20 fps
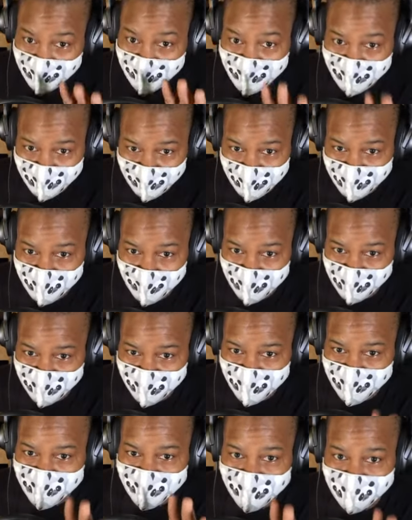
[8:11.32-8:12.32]
emote.
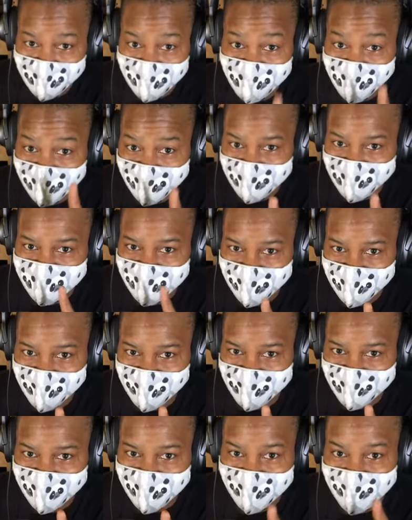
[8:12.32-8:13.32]
Listen to what I'm
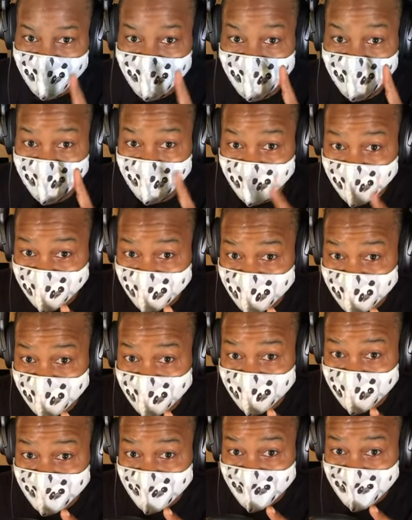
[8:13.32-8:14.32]
saying.
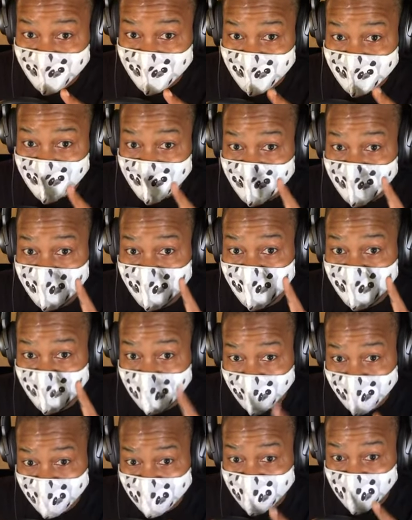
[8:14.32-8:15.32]
This
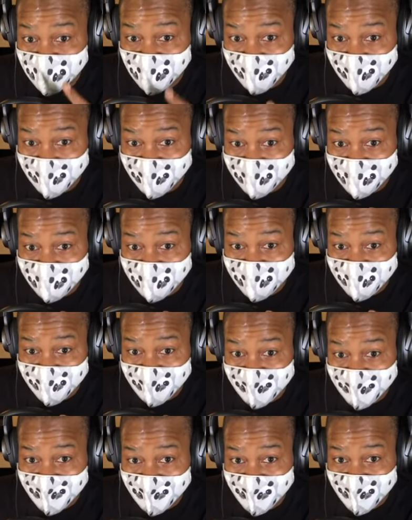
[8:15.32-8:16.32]
past week,
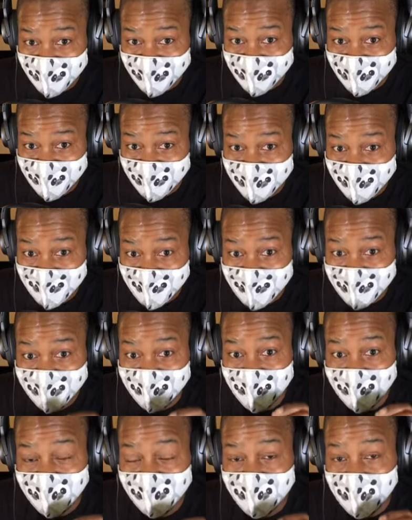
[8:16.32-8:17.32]

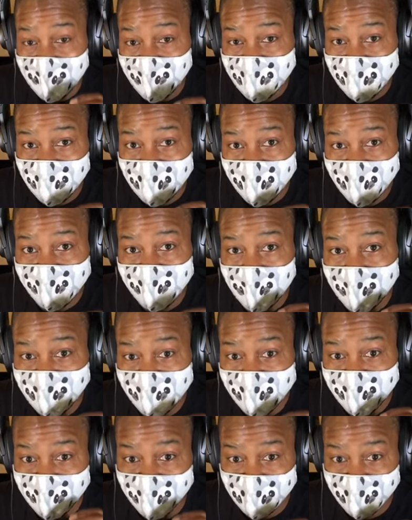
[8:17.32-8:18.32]
they gave her an
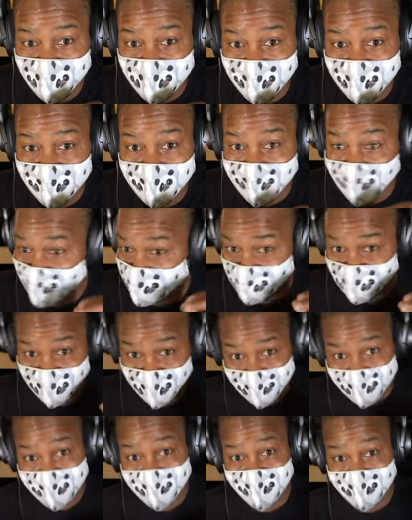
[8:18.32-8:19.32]
opportunity. It's
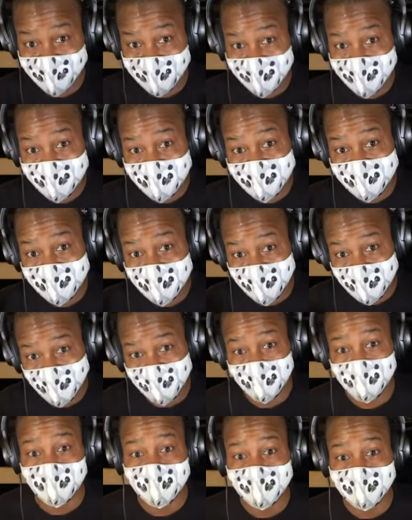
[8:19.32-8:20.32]
written in the
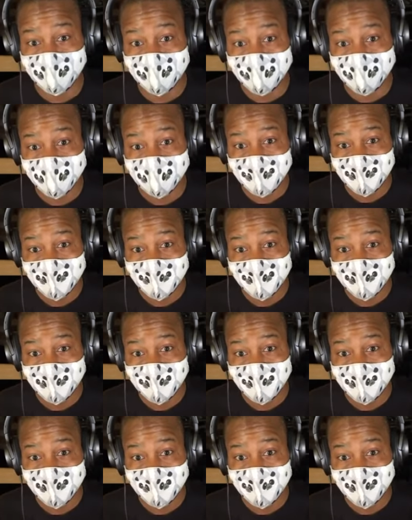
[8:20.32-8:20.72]
reports.